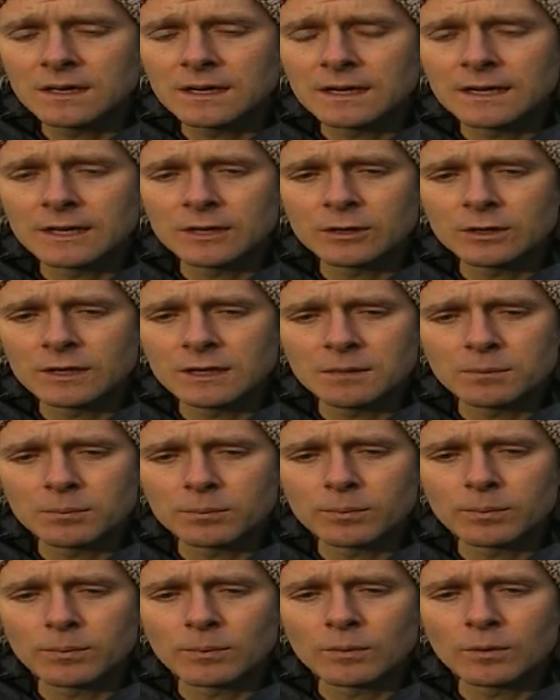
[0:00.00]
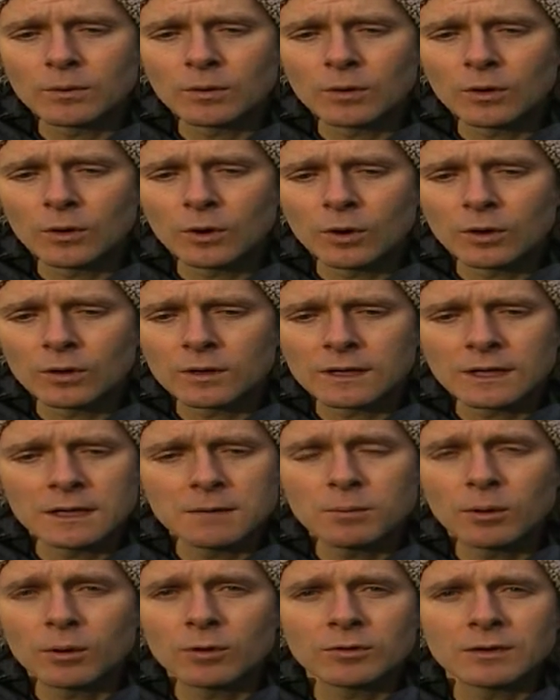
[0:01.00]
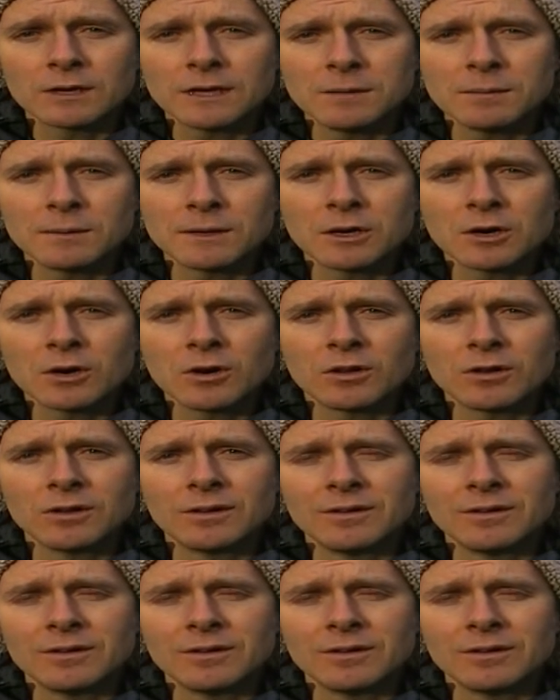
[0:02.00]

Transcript: and you keep keep on keeping on